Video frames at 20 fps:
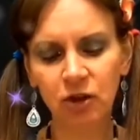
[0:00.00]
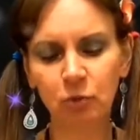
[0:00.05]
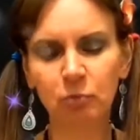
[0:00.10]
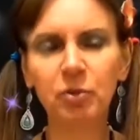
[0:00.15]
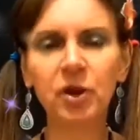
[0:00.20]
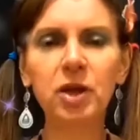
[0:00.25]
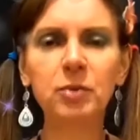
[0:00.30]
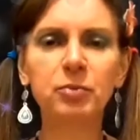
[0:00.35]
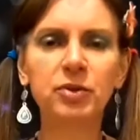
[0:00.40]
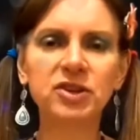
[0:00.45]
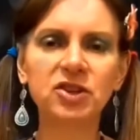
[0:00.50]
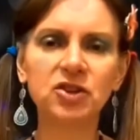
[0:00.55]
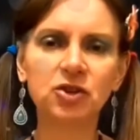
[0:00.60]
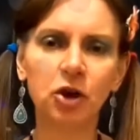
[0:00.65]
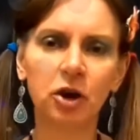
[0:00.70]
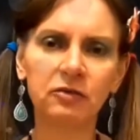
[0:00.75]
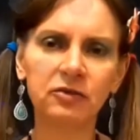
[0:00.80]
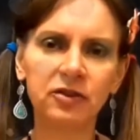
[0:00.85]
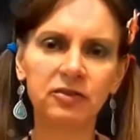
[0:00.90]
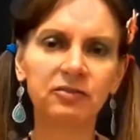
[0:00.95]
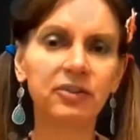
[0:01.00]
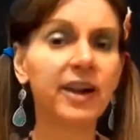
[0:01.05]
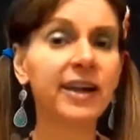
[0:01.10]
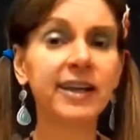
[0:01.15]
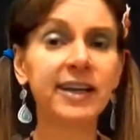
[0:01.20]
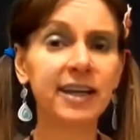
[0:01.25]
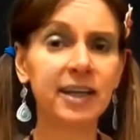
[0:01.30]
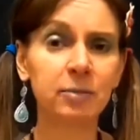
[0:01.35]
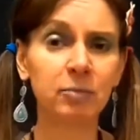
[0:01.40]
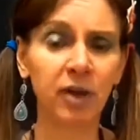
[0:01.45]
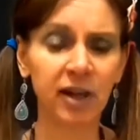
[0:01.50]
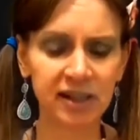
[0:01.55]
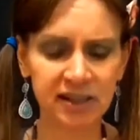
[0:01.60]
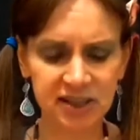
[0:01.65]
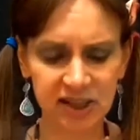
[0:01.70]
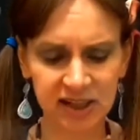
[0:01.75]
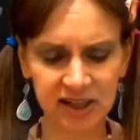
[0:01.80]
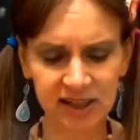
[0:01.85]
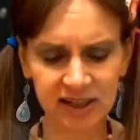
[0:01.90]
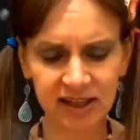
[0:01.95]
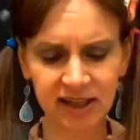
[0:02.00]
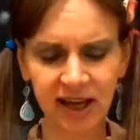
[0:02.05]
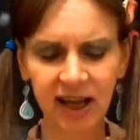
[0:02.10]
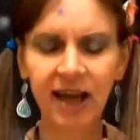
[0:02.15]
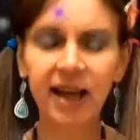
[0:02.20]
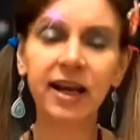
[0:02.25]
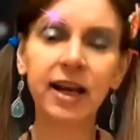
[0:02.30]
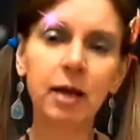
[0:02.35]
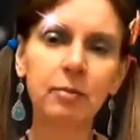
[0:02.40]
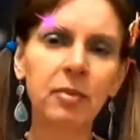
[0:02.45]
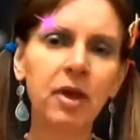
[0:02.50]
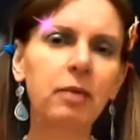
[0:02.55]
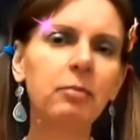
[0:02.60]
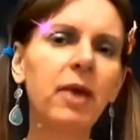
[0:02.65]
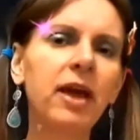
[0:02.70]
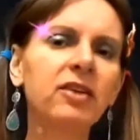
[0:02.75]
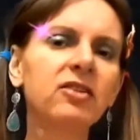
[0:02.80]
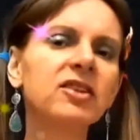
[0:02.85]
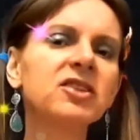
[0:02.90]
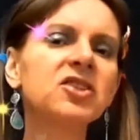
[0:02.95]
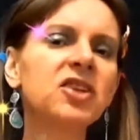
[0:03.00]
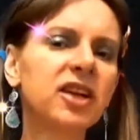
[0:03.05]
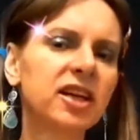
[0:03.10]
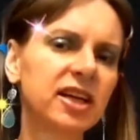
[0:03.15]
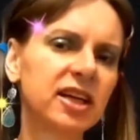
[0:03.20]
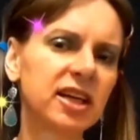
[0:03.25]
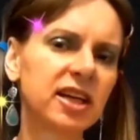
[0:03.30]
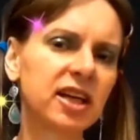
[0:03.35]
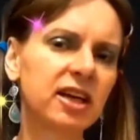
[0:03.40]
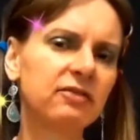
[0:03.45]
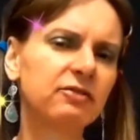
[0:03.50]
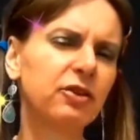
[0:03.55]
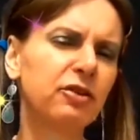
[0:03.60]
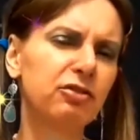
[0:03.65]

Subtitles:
The peeper scoffed, "Frankly, my dear, let me make this clear.